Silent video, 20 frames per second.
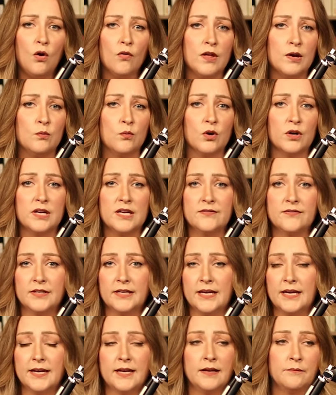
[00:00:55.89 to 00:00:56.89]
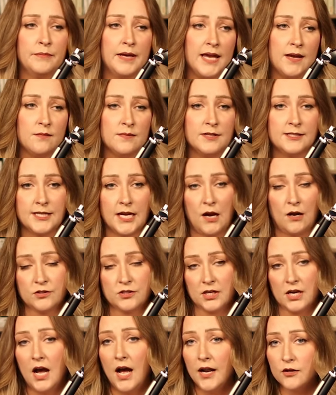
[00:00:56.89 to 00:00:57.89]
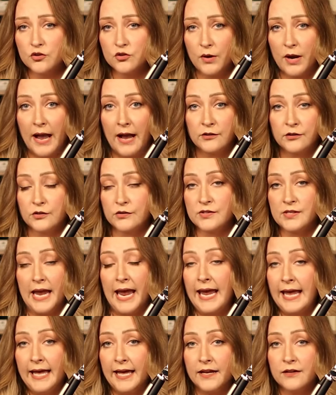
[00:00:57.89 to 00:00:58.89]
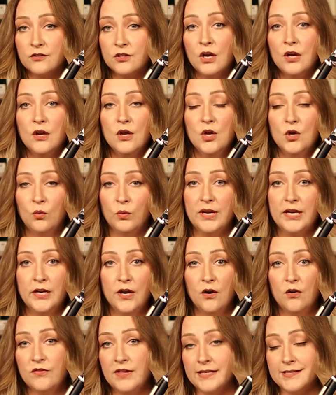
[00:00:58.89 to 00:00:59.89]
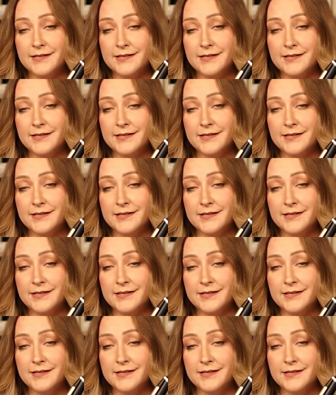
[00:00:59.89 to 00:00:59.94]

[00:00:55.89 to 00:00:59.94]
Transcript: They weren't even getting payments out to contractors. And we know that